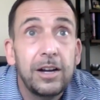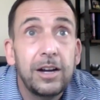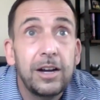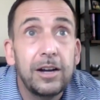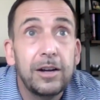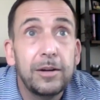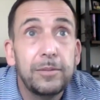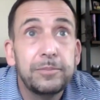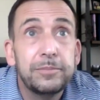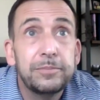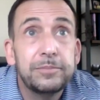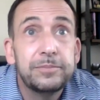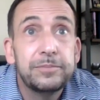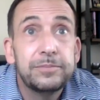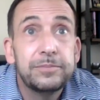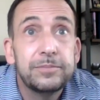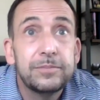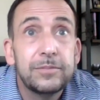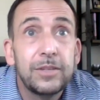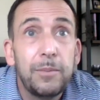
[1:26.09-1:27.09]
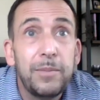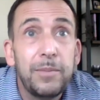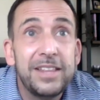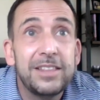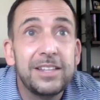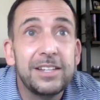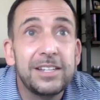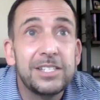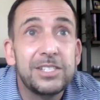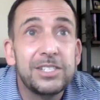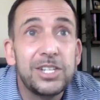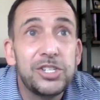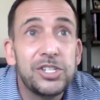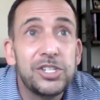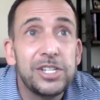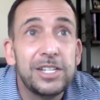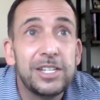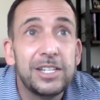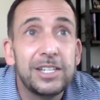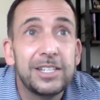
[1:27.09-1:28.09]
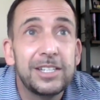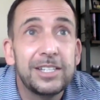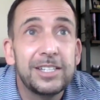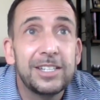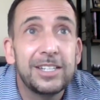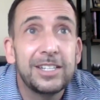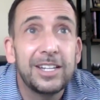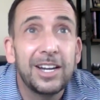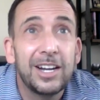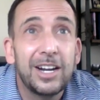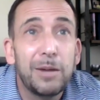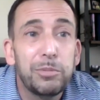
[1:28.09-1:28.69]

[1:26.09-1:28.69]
I made the decision